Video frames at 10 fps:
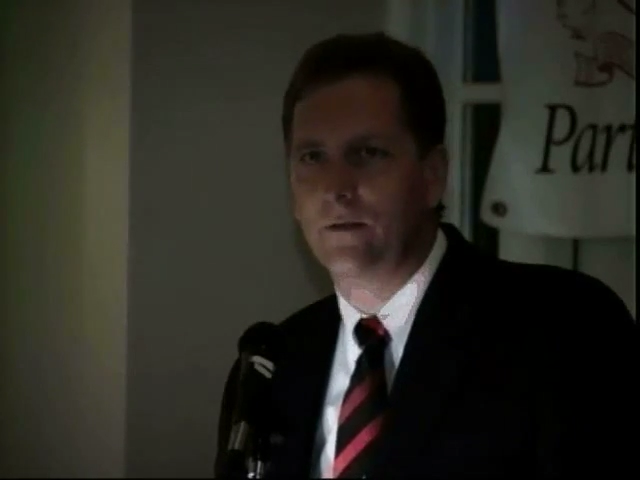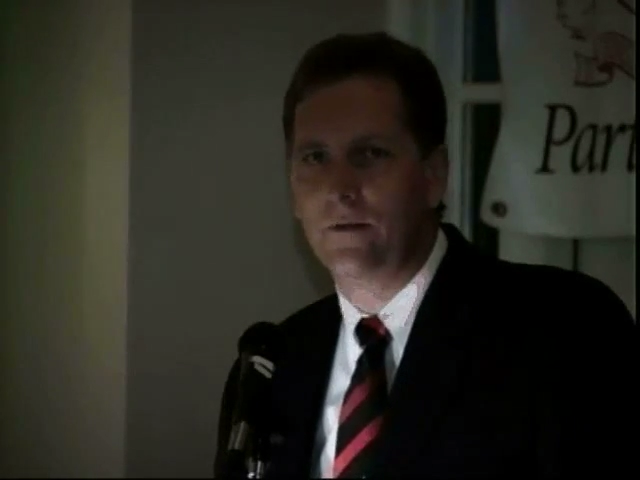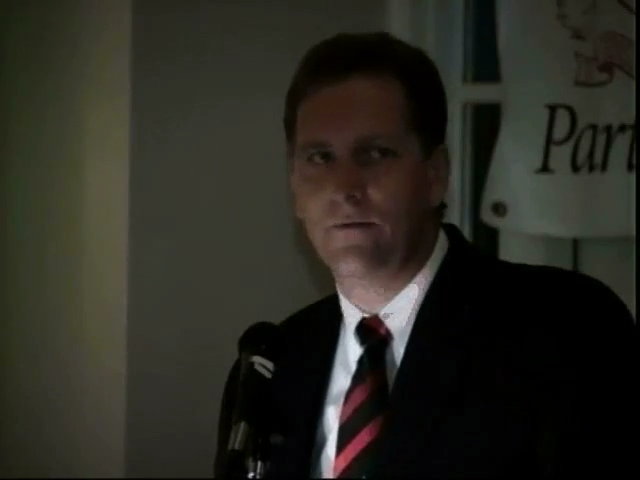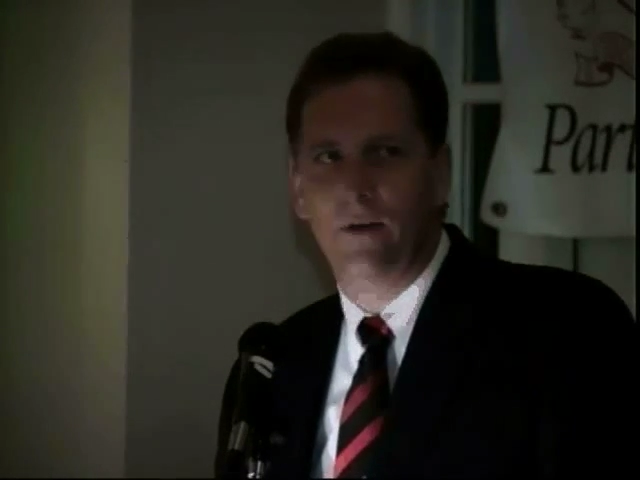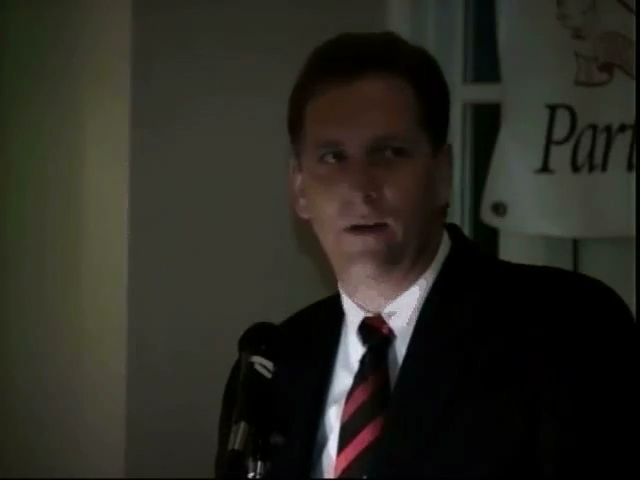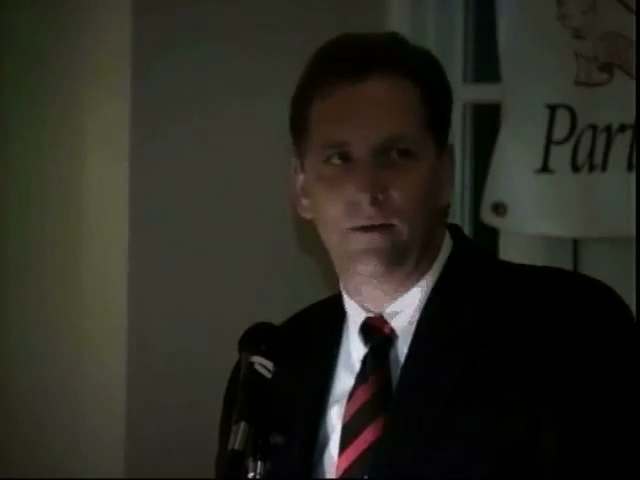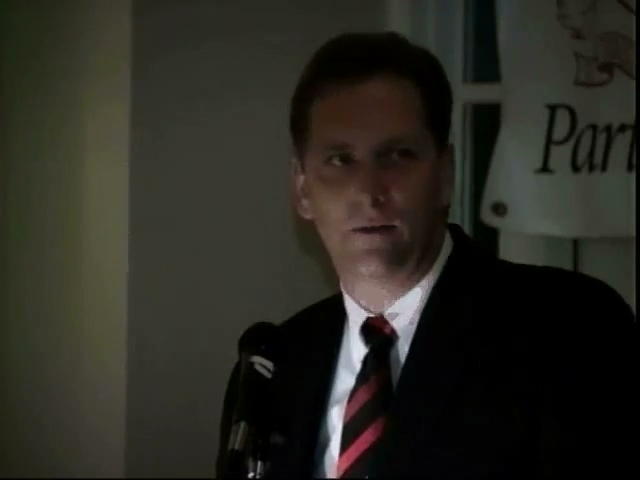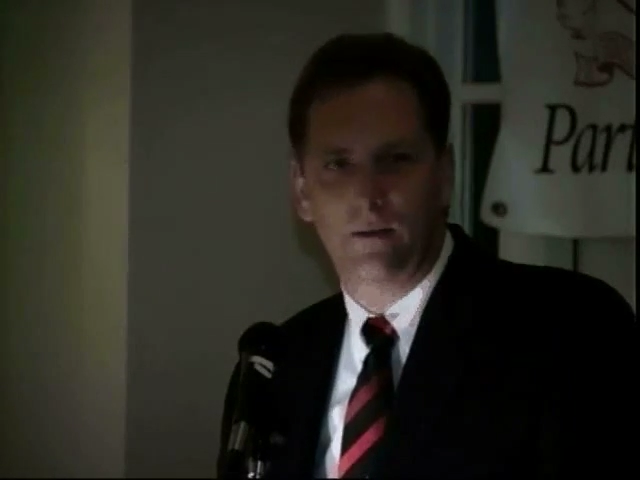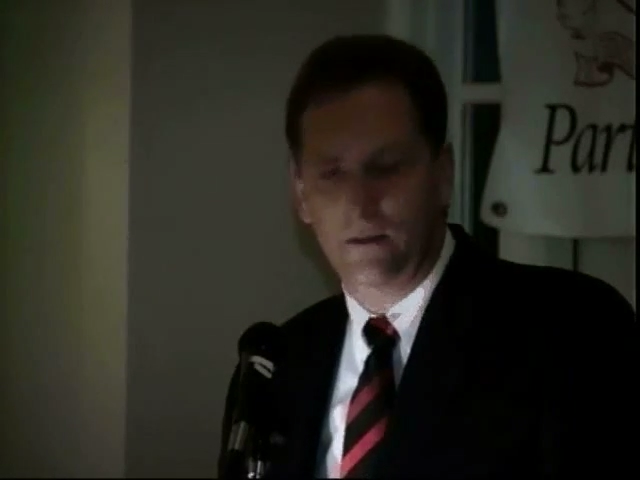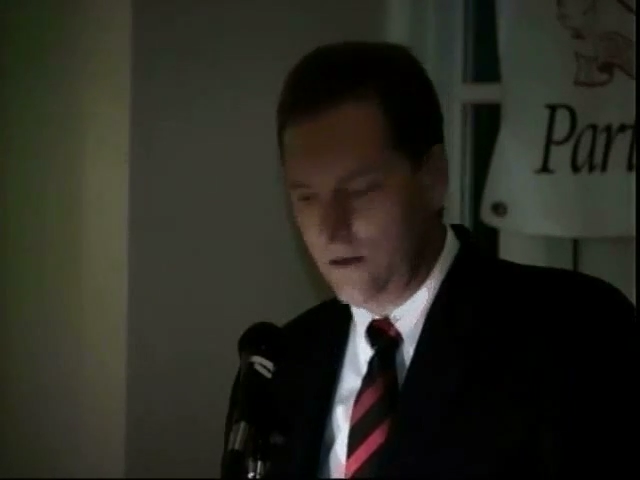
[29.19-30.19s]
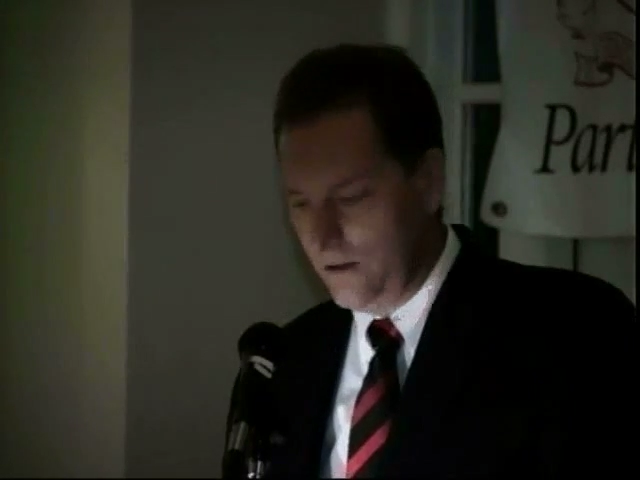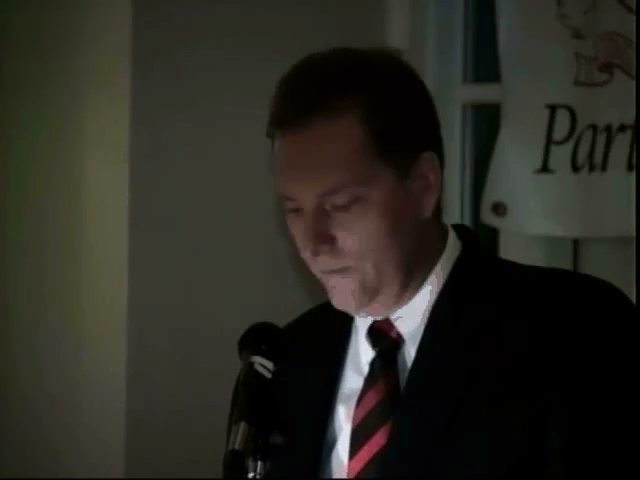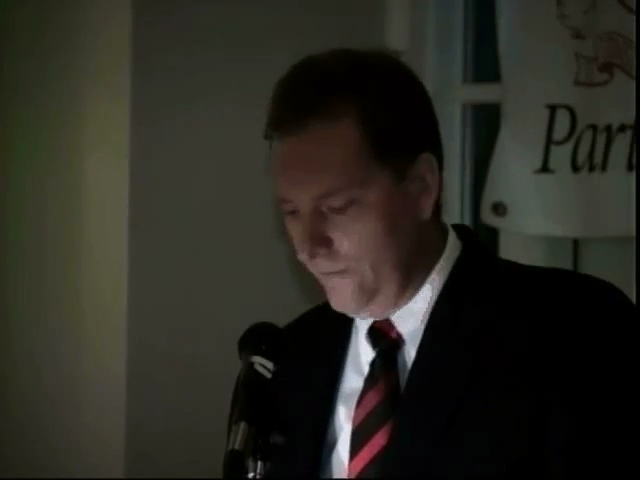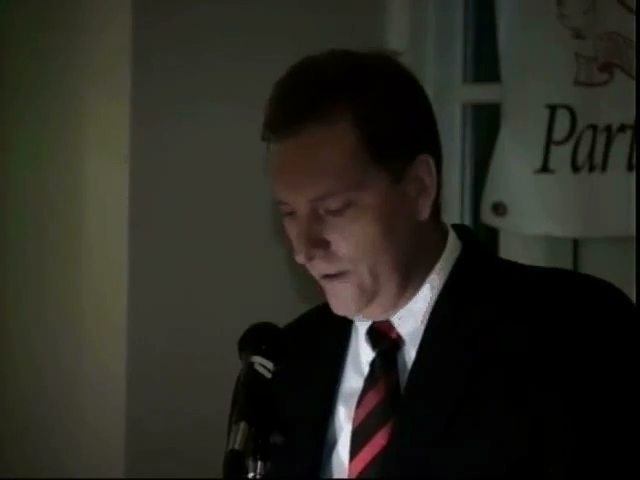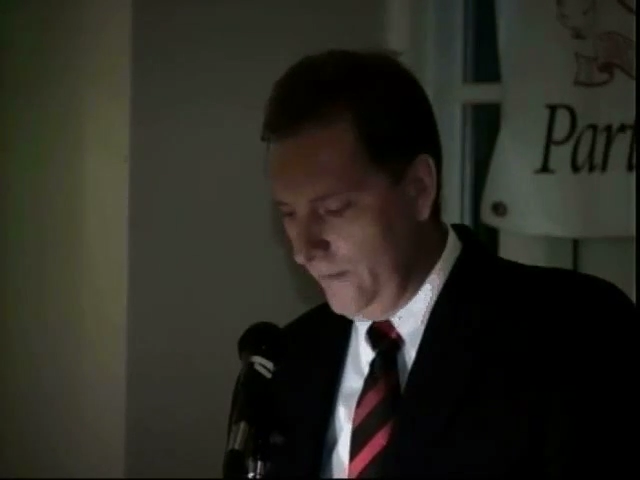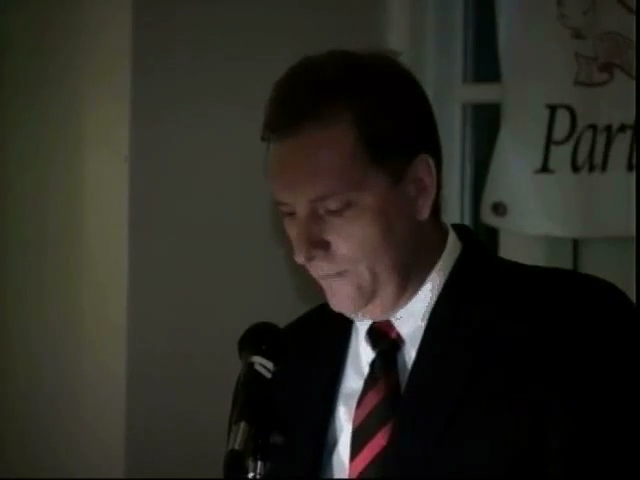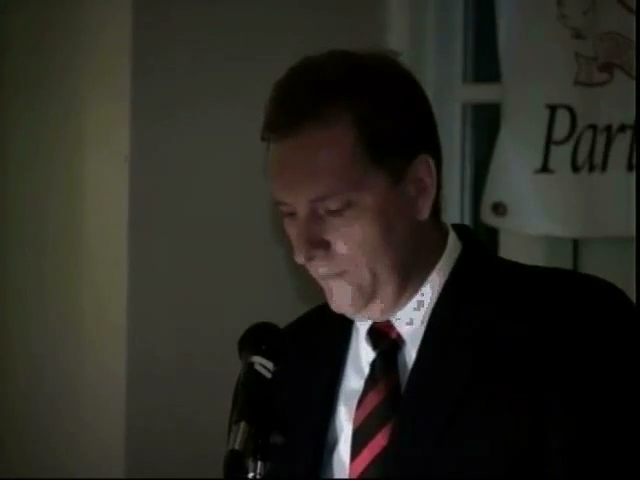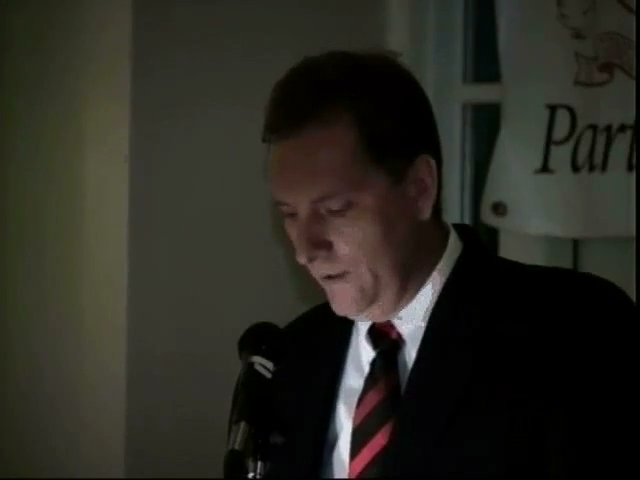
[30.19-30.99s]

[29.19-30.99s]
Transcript: event in the Hall of Fame.